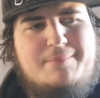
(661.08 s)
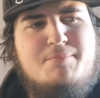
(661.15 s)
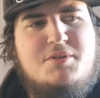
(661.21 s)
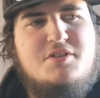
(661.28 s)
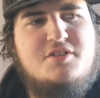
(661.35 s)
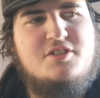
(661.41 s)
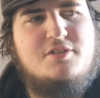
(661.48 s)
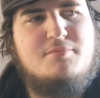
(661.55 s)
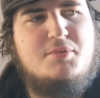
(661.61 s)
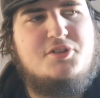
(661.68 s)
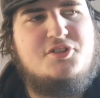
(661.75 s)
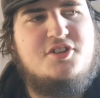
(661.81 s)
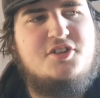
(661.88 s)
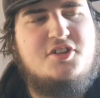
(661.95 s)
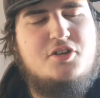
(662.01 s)
champion on
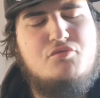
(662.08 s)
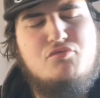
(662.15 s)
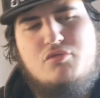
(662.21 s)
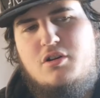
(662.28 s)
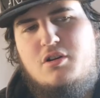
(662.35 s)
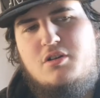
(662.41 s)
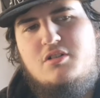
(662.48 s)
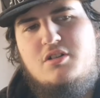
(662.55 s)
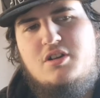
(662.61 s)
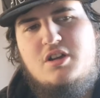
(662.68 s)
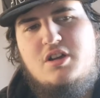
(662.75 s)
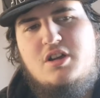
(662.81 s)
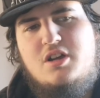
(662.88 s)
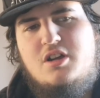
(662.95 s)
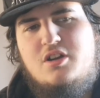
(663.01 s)
Monday Night Raw,
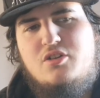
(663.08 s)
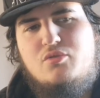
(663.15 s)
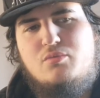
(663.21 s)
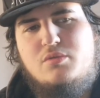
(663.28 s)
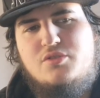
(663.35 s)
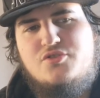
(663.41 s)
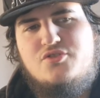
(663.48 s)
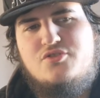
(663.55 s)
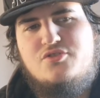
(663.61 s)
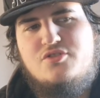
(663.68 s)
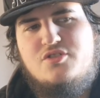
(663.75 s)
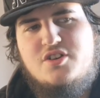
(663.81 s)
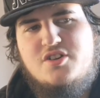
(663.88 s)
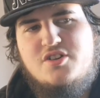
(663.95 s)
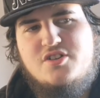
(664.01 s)

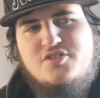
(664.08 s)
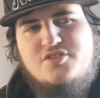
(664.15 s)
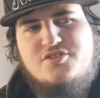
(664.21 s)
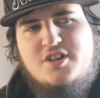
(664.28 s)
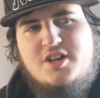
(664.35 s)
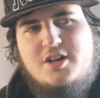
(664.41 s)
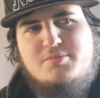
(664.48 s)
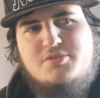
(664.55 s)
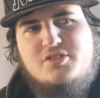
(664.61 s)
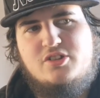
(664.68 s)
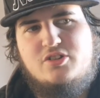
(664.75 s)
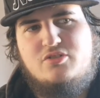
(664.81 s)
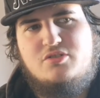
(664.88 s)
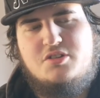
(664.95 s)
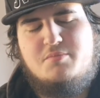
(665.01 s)
which is
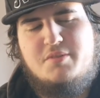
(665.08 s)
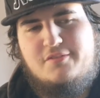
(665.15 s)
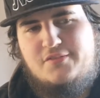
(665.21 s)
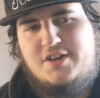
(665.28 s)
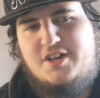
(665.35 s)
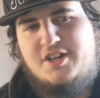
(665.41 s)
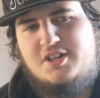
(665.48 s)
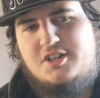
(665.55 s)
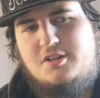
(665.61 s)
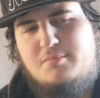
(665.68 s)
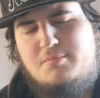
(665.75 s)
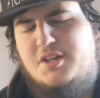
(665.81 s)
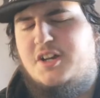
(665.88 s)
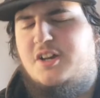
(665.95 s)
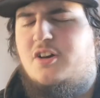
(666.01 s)
absolutely pathetic.
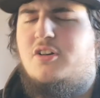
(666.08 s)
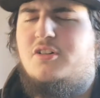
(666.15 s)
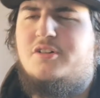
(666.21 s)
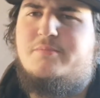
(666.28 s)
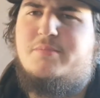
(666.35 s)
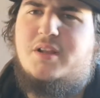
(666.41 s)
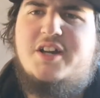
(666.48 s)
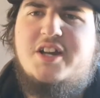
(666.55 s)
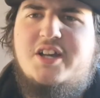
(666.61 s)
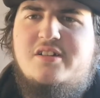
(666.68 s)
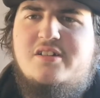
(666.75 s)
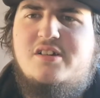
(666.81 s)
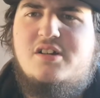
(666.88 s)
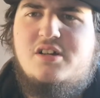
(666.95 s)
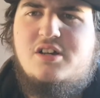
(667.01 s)
But I can't
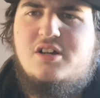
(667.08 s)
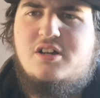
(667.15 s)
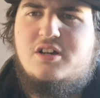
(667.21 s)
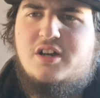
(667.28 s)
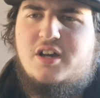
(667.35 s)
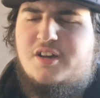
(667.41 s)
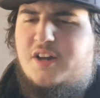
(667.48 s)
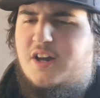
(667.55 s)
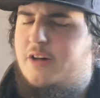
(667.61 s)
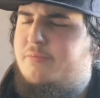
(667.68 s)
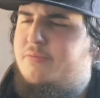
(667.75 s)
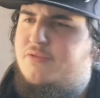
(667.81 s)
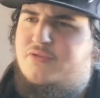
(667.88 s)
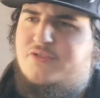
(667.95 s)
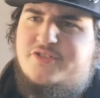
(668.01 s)
complain. It
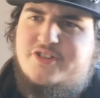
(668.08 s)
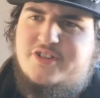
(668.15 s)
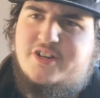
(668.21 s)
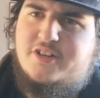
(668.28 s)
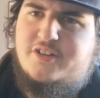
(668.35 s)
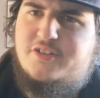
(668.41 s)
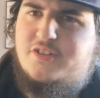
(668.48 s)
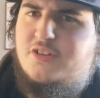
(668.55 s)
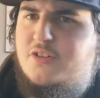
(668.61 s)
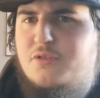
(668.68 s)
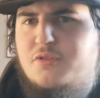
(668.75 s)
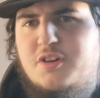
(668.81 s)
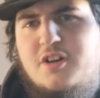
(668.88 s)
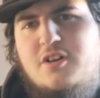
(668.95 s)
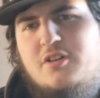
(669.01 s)
happens, and
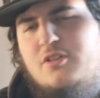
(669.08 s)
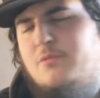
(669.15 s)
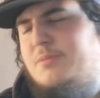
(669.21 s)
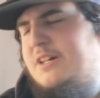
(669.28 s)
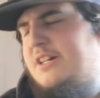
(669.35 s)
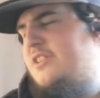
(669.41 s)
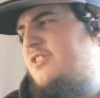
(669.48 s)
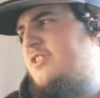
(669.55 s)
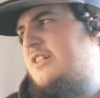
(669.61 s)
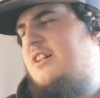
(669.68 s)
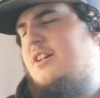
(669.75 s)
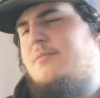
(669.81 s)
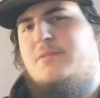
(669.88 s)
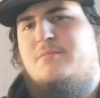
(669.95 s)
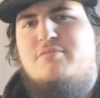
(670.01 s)
you can't go back in
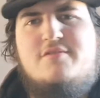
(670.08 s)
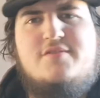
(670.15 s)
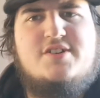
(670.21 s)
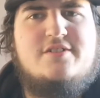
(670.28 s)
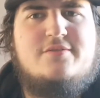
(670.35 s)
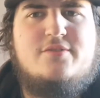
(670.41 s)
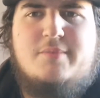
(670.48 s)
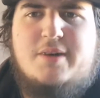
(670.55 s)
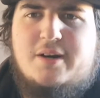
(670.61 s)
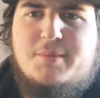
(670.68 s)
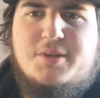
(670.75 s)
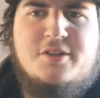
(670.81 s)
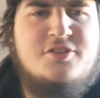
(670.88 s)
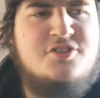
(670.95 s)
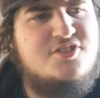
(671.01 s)
time and prevent it from
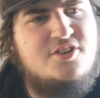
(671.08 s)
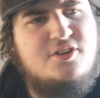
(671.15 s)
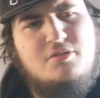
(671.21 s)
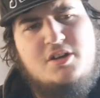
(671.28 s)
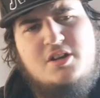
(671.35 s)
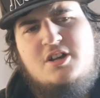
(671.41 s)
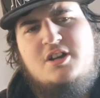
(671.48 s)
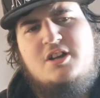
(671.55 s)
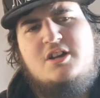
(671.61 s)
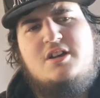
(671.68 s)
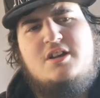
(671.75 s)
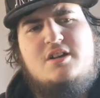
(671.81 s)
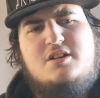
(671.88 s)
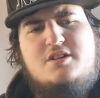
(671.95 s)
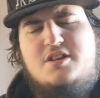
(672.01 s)
happening. So
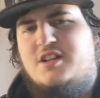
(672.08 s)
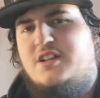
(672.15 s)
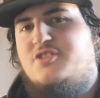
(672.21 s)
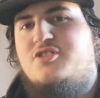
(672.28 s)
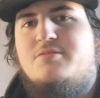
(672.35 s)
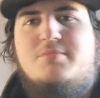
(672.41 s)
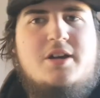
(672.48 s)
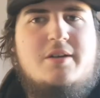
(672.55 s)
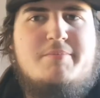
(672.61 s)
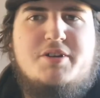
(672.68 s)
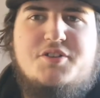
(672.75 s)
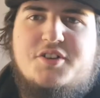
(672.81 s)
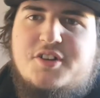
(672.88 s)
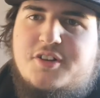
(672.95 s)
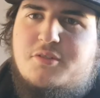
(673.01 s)
yeah, that's just my
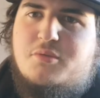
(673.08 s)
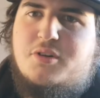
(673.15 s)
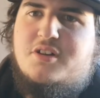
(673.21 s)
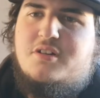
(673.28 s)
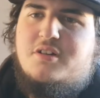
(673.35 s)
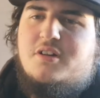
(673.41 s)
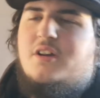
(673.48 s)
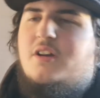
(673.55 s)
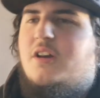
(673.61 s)
opinion anyway.